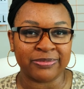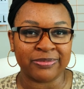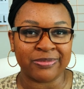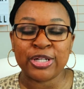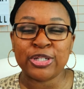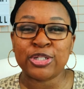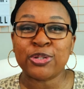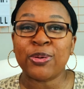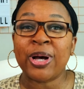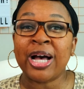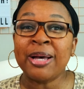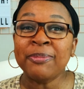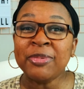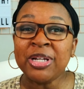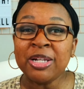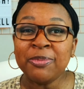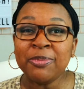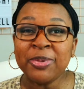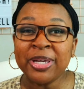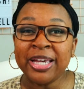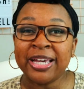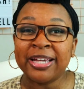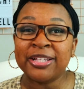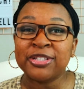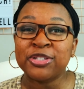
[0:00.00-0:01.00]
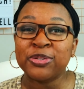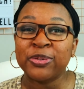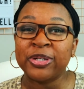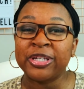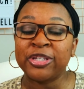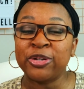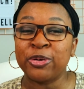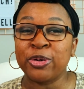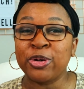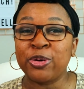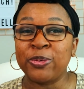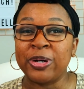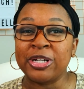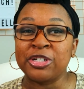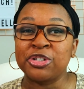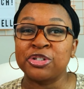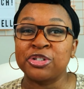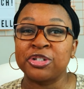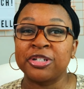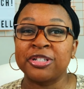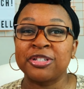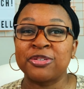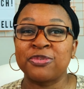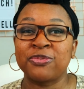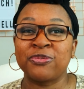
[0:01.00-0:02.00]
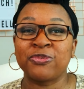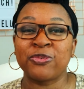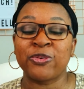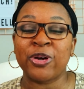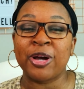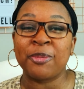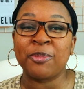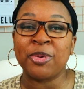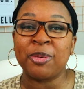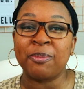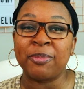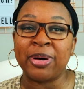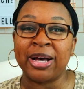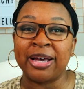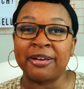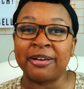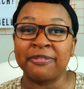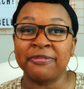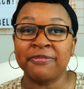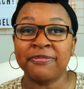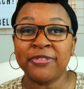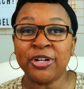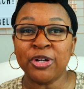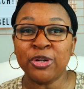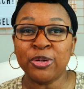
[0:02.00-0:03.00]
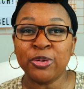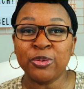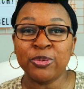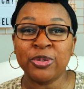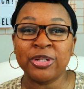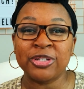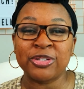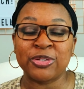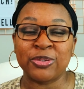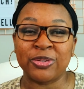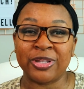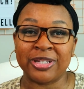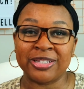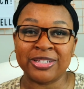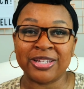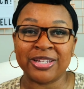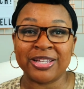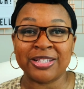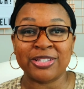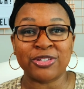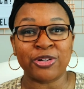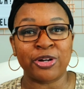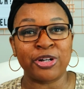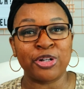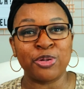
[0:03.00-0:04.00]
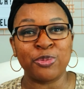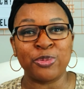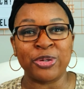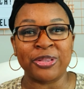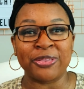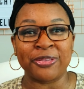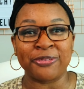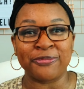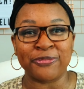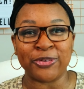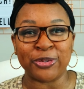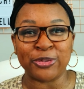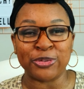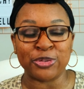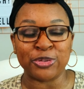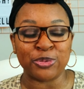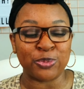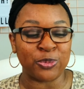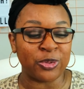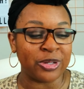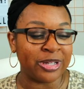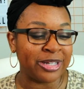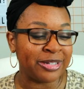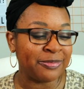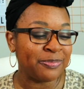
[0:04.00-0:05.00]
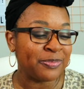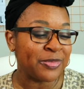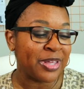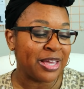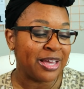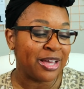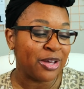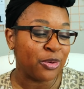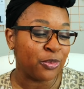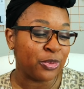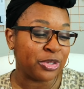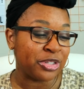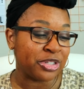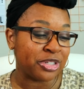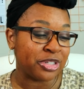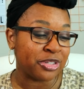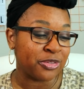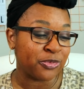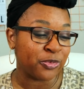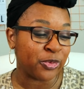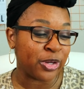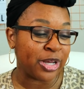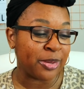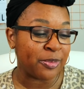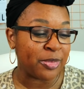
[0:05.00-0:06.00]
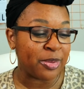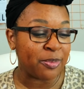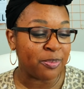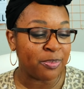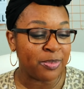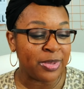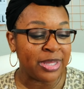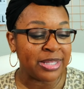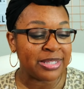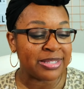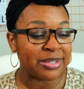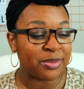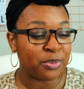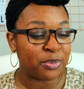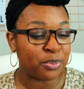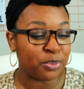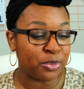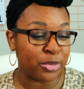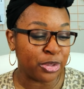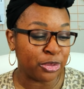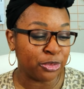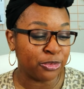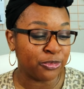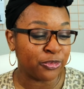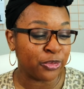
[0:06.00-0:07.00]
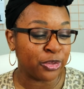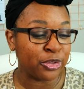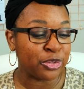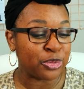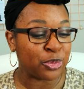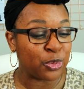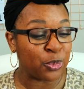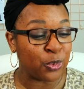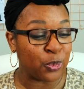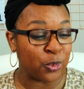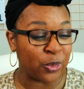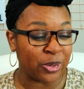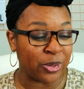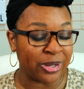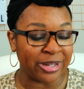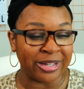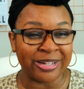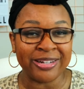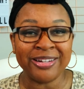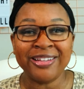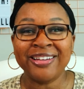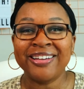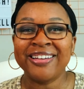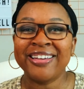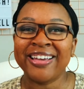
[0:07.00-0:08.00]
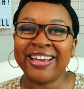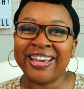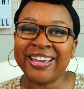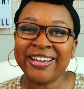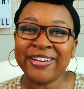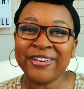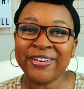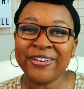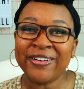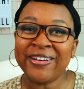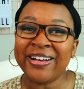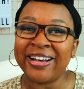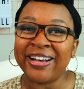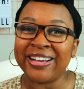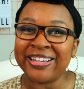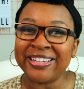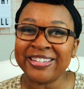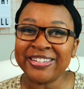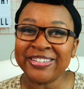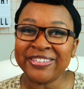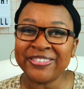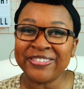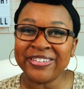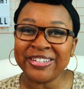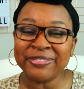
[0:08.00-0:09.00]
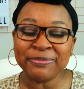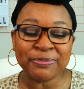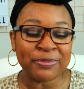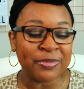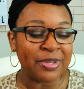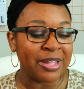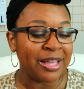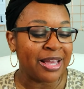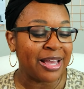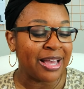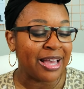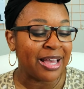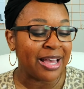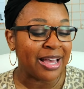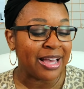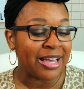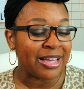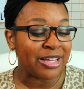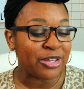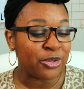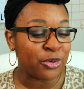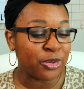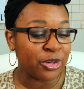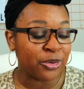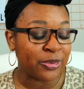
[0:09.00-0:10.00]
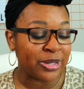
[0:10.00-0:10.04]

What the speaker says: So I'm going to be answering your questions from my phone. So let's get started with the first one, which is from Miss Milford 1. Hey girl, how you doing? Your